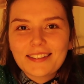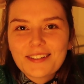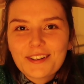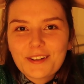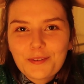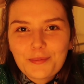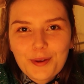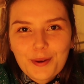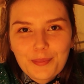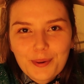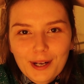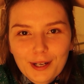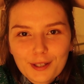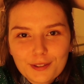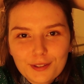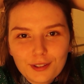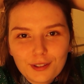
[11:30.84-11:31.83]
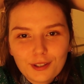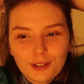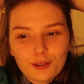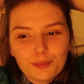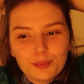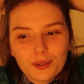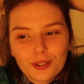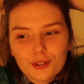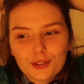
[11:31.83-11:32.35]
there's going to be a person
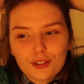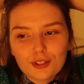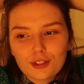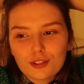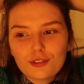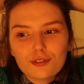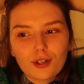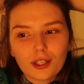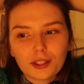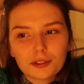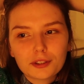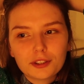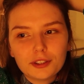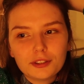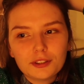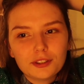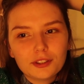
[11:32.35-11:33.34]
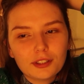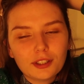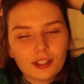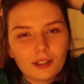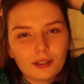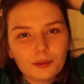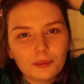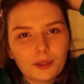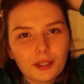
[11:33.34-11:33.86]
who brings destruction to the
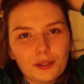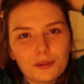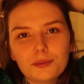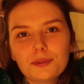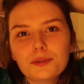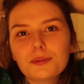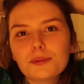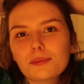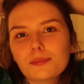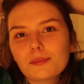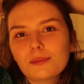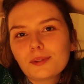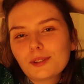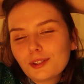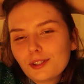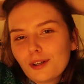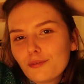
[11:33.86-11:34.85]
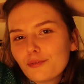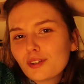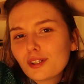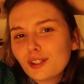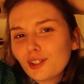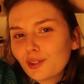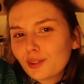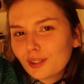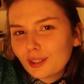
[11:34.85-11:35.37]
whole world or something
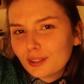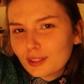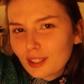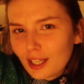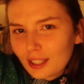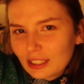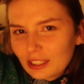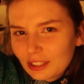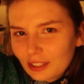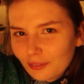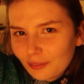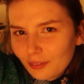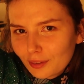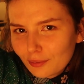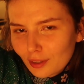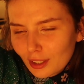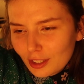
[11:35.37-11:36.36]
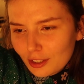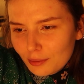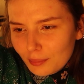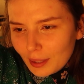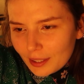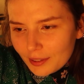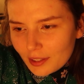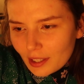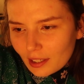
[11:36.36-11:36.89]
along those lines something very
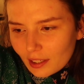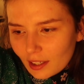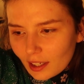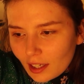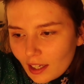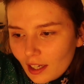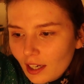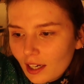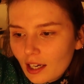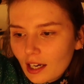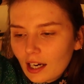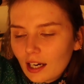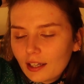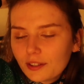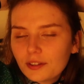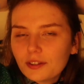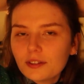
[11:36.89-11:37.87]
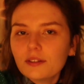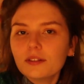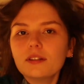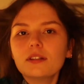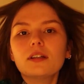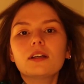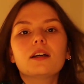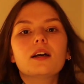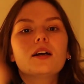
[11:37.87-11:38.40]
dramatic
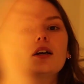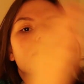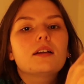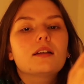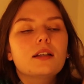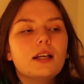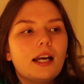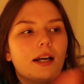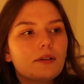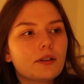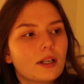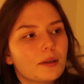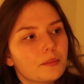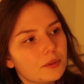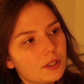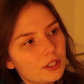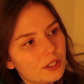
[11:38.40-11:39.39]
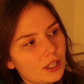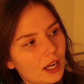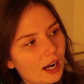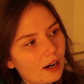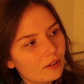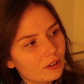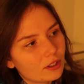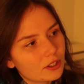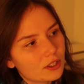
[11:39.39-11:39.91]
and out comes this
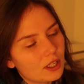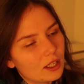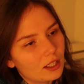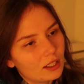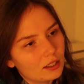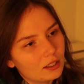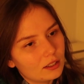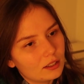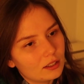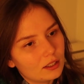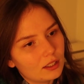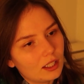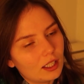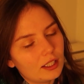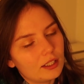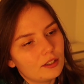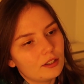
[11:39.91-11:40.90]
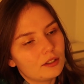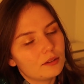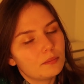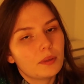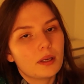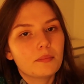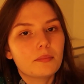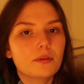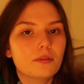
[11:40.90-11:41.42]
character and
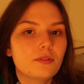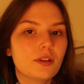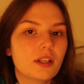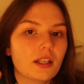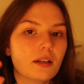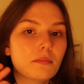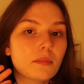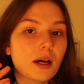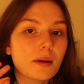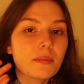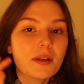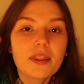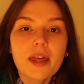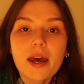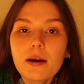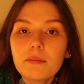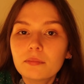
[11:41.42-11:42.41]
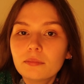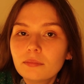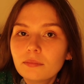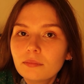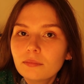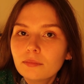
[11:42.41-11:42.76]
people think it might be them